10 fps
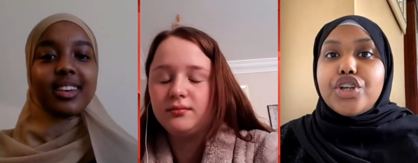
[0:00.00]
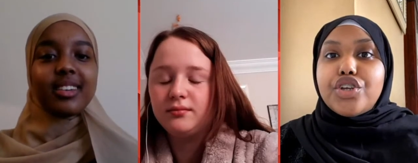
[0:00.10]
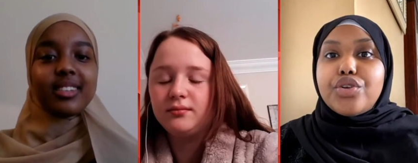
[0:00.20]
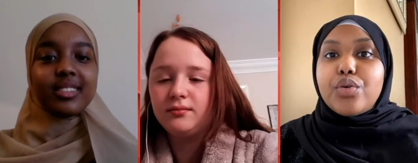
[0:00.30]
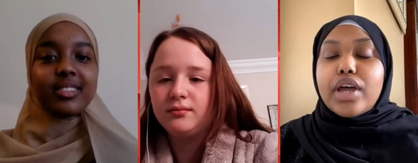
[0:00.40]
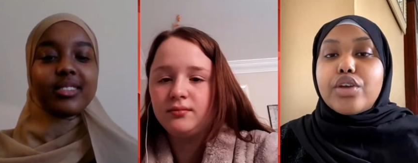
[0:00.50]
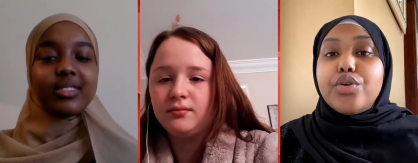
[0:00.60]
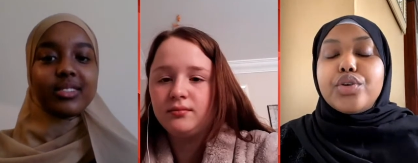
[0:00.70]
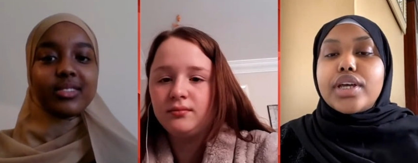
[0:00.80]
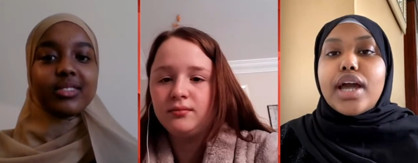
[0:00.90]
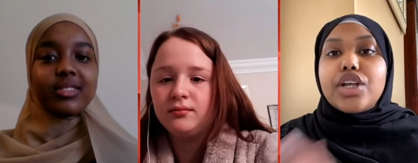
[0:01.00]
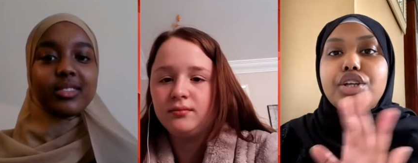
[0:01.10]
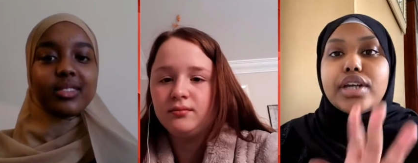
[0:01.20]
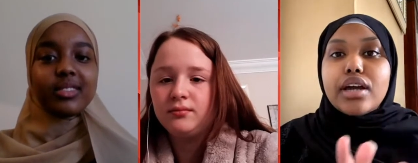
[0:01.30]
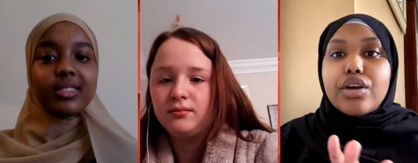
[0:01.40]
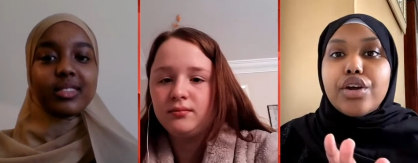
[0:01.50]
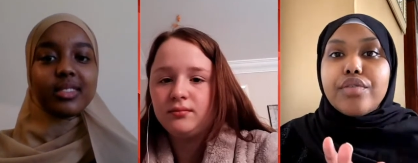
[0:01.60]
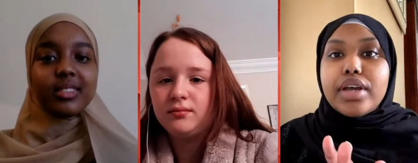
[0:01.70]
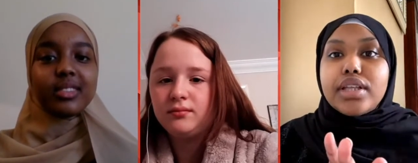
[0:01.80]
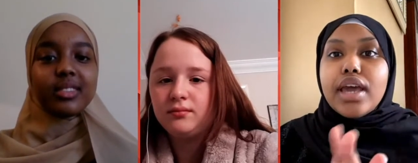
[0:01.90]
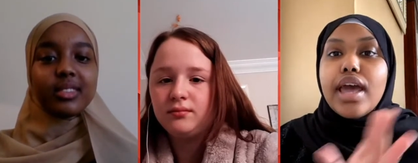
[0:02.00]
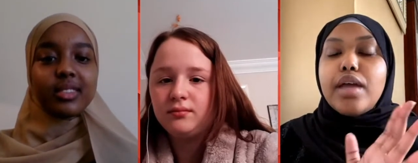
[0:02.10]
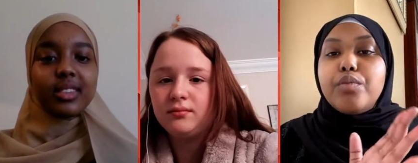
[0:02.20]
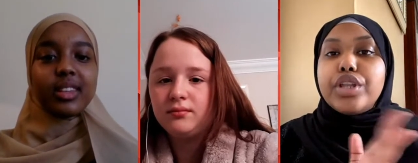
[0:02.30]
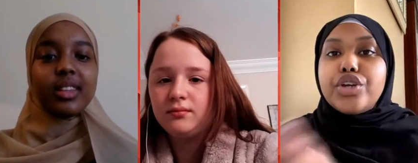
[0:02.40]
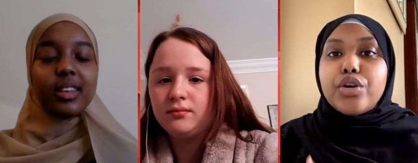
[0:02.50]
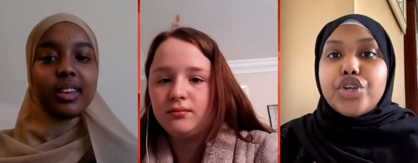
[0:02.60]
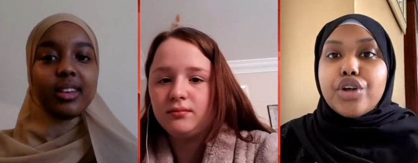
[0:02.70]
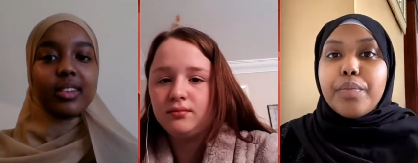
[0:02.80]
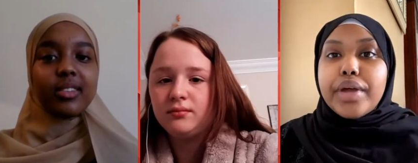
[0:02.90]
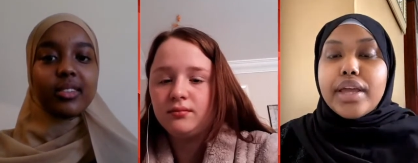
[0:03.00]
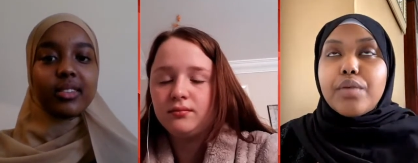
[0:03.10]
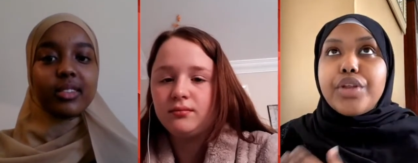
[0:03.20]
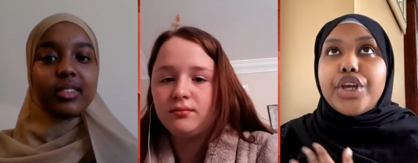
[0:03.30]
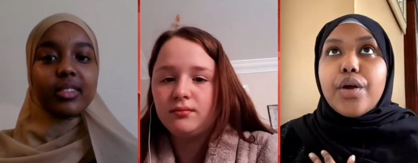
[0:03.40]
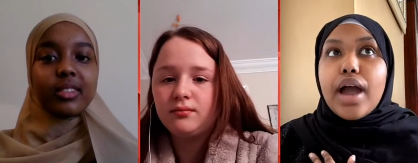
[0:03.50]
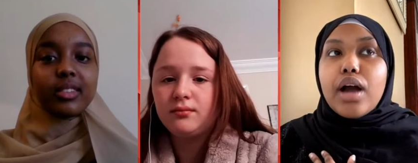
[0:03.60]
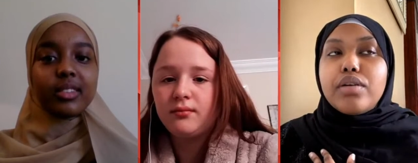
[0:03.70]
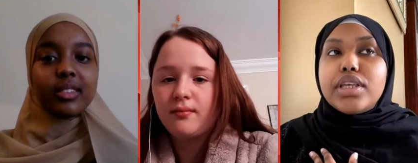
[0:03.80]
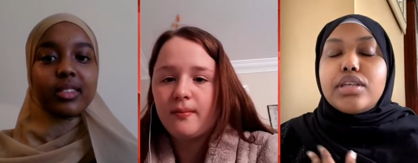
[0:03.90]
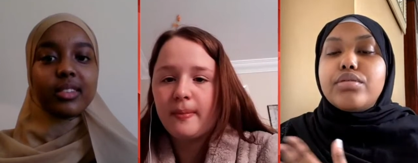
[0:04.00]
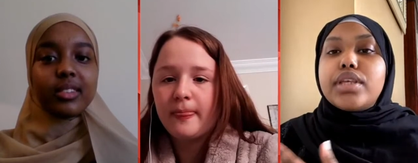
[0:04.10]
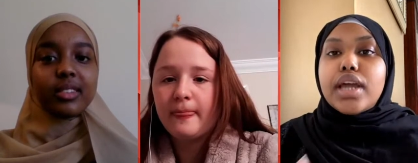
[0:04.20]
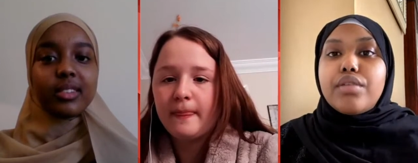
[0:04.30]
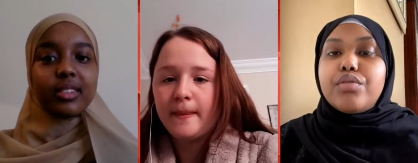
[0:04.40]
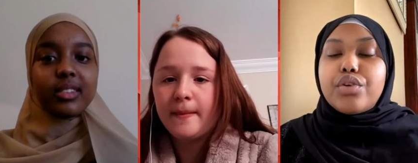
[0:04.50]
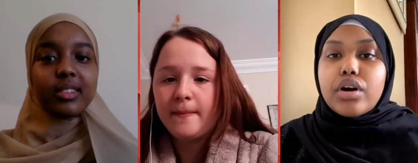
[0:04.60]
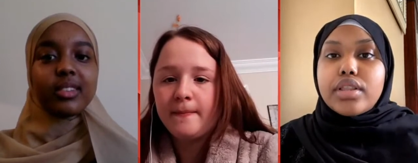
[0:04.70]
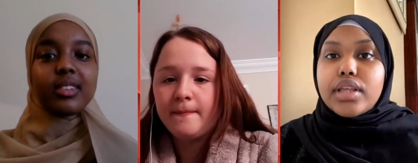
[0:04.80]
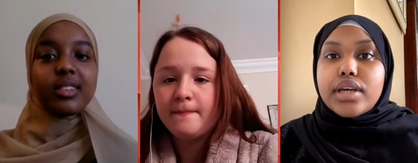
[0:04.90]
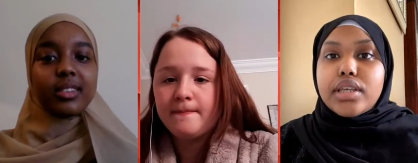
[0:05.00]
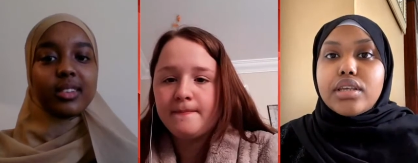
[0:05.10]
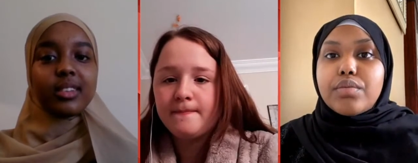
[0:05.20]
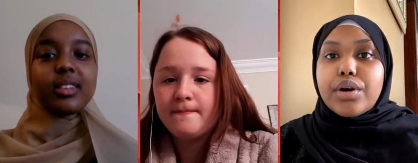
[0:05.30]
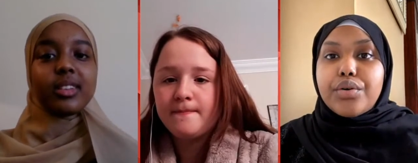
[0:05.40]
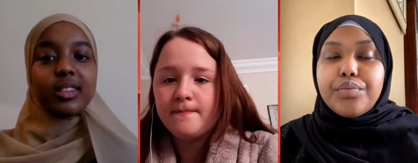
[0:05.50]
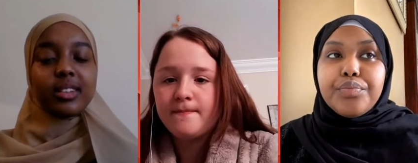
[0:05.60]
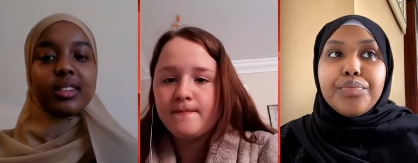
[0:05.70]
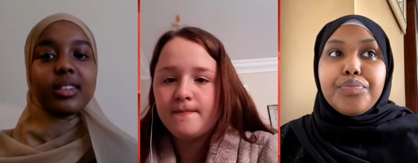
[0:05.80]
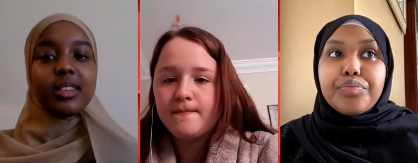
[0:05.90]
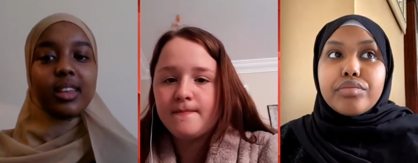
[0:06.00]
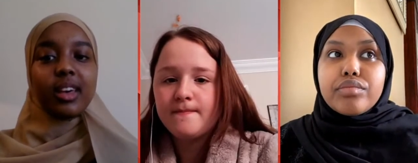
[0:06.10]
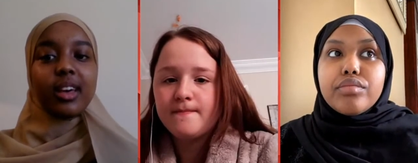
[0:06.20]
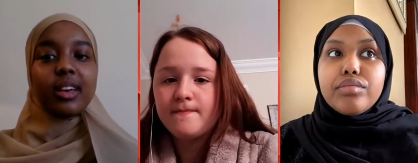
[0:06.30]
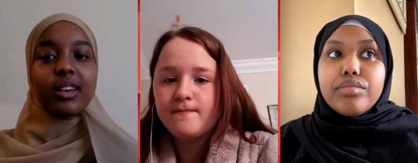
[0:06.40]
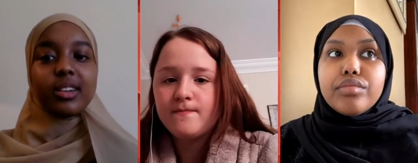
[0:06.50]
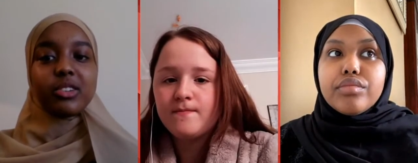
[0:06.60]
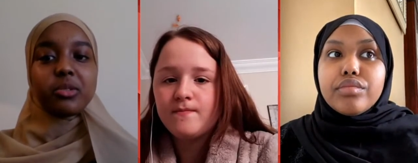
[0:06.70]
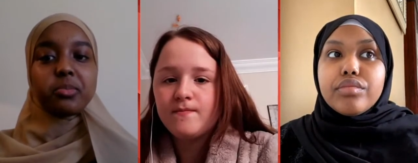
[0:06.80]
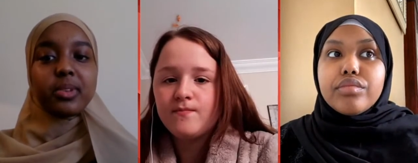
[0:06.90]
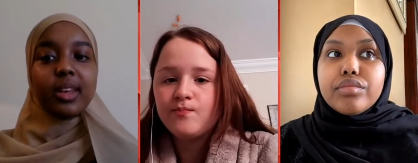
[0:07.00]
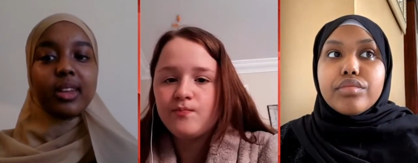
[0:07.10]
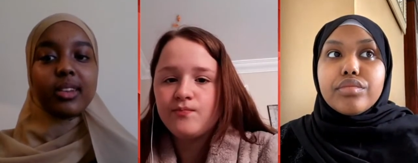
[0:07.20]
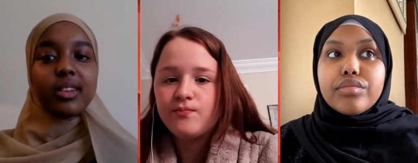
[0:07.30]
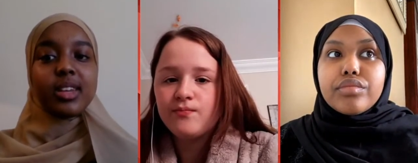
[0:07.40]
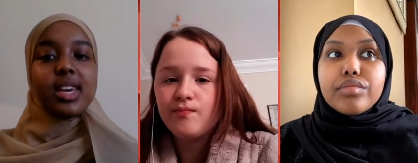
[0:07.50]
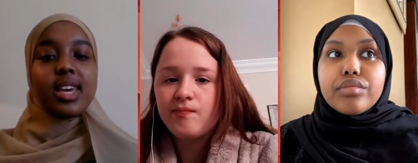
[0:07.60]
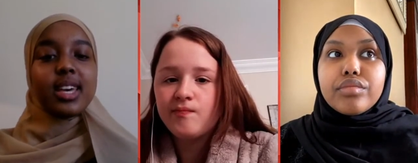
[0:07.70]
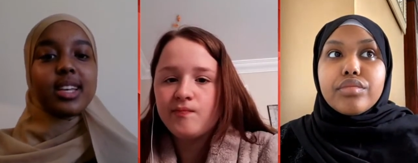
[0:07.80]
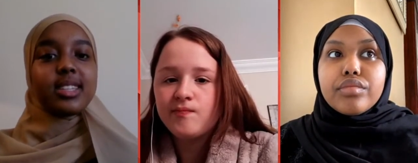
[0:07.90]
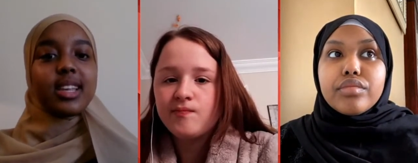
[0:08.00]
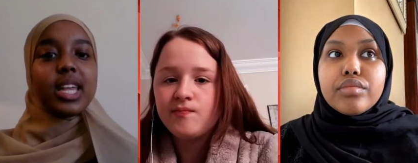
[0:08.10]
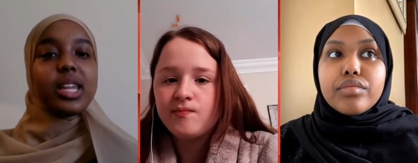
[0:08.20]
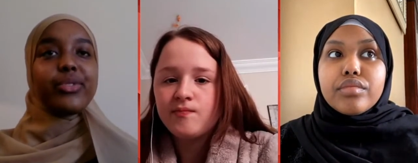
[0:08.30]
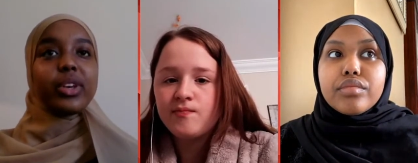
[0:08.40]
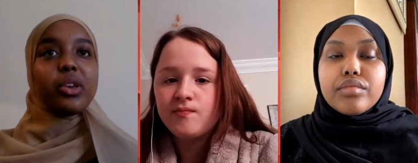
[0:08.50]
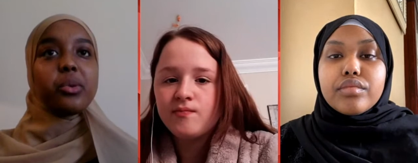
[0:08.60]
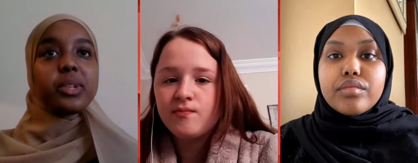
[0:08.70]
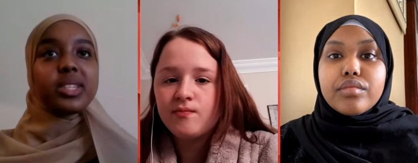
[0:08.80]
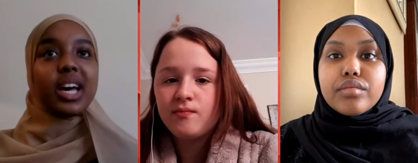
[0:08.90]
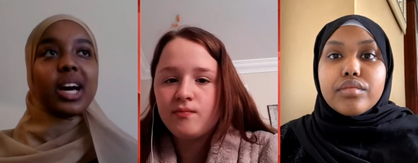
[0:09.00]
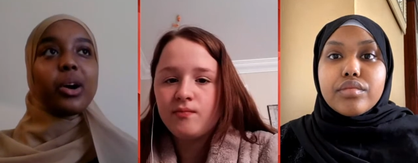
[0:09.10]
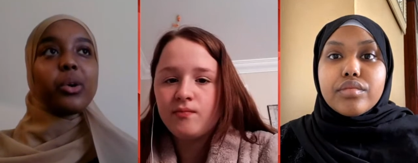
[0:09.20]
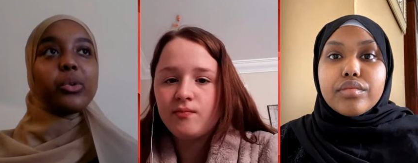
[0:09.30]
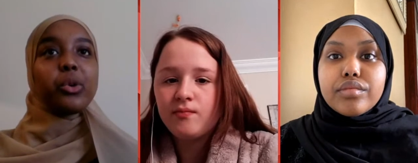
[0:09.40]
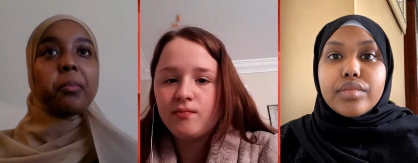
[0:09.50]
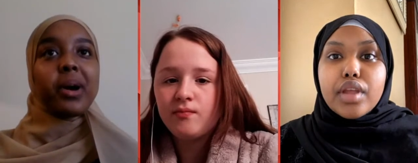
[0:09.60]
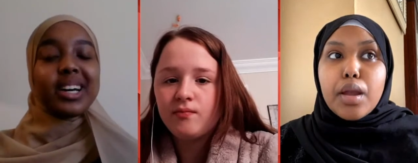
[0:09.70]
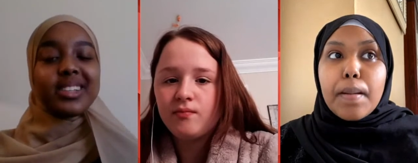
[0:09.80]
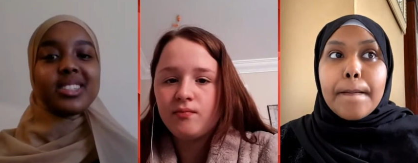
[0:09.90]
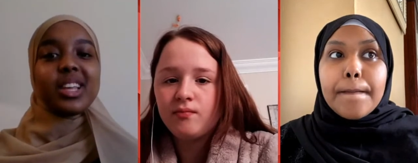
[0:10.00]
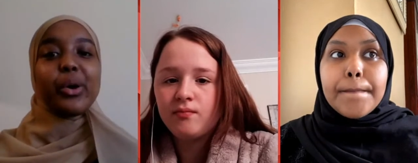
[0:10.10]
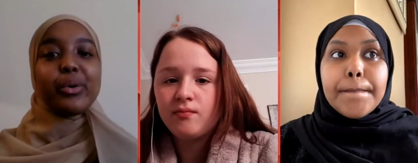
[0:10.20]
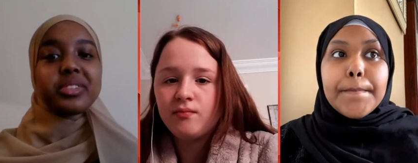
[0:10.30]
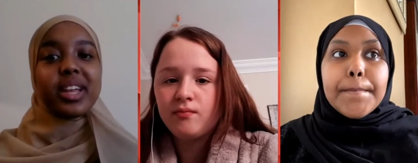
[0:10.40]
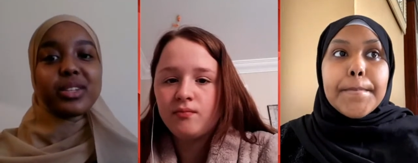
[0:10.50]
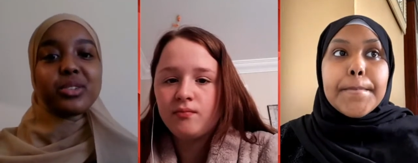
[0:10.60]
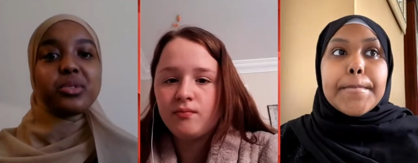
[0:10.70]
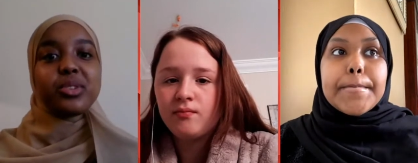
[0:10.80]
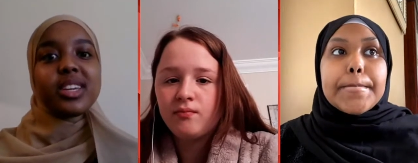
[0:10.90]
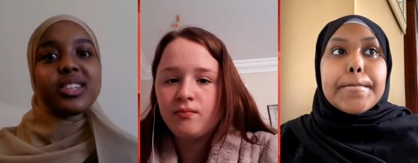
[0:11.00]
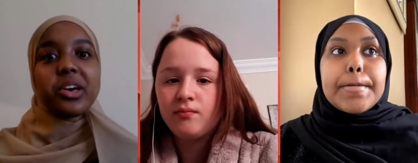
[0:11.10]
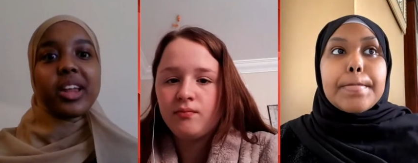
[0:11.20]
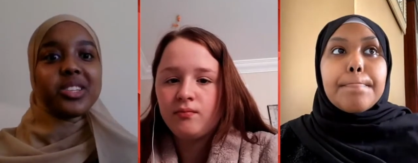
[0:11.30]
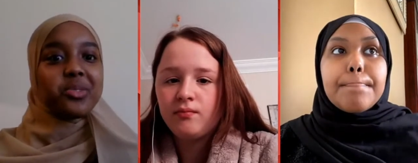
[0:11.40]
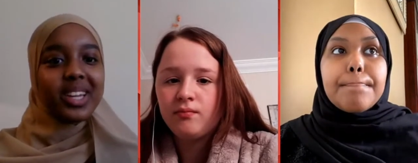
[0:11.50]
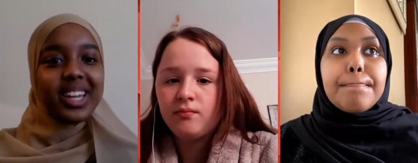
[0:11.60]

Speaker 1: unsure, like who's gonna actually get COVID. And when you go shopping and when you go out, it's still scary regardless as well.
Speaker 2: Yeah, hundred percent. Is there anything you would tell your past selves, like two years ago, like twenty